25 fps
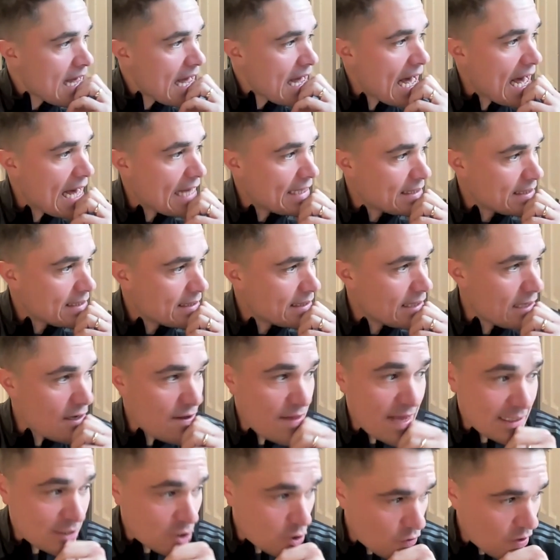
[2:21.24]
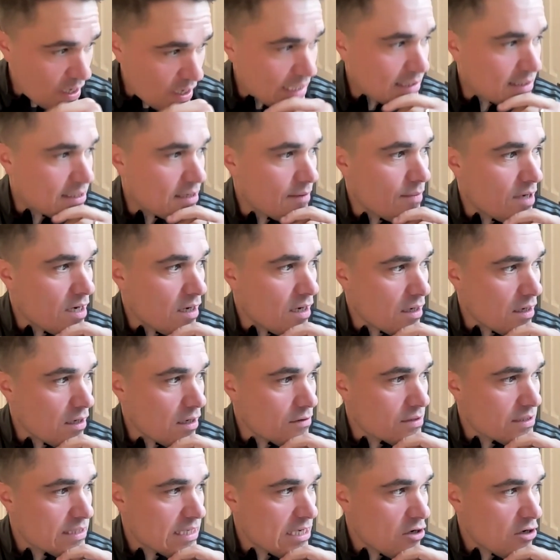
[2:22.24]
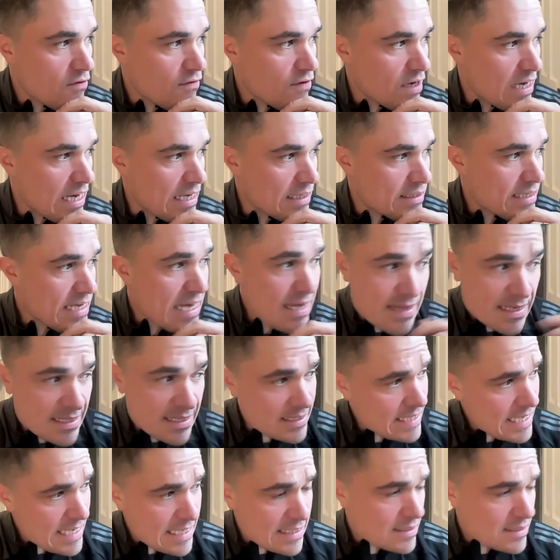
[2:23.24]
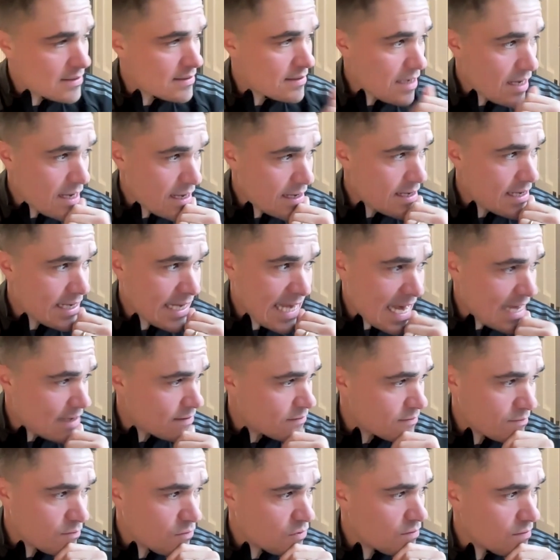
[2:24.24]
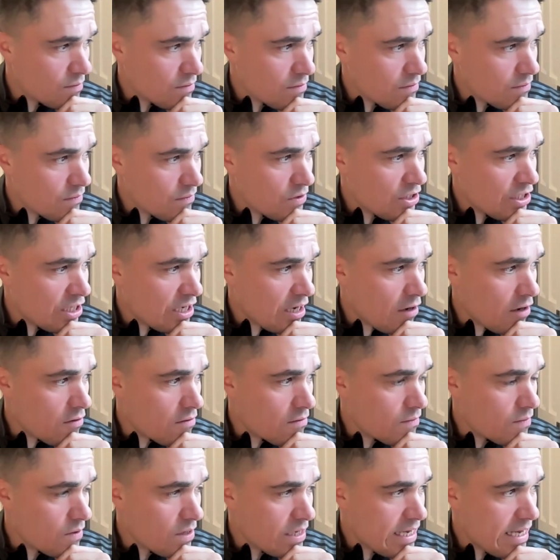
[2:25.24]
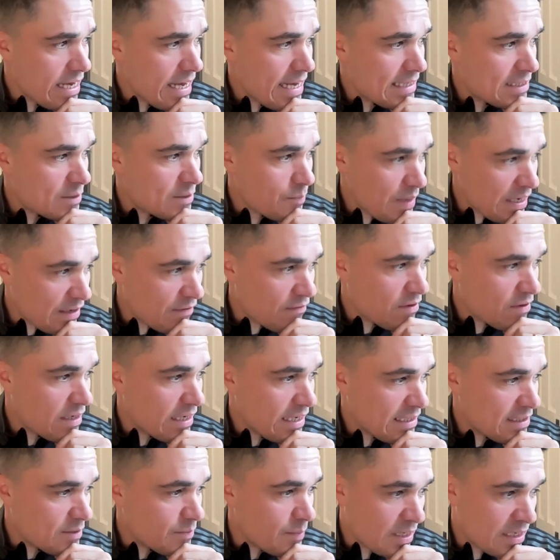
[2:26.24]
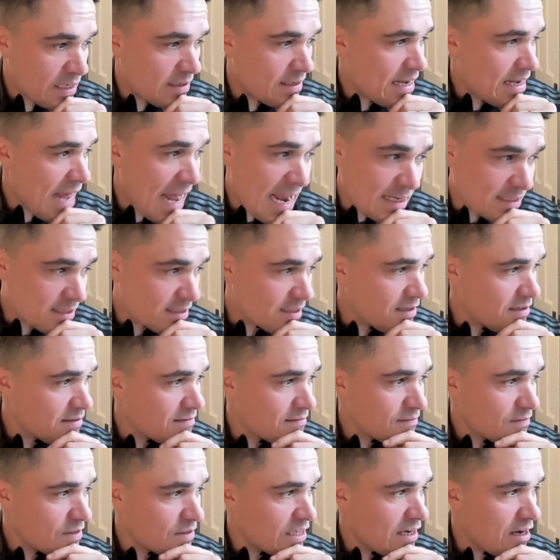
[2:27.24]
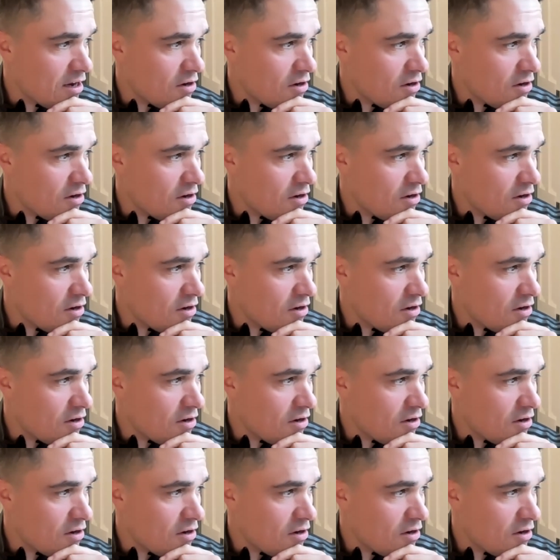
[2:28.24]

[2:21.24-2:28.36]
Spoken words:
And, that's credit to Marco Silva. And yeah, this season, again, it's been excellent.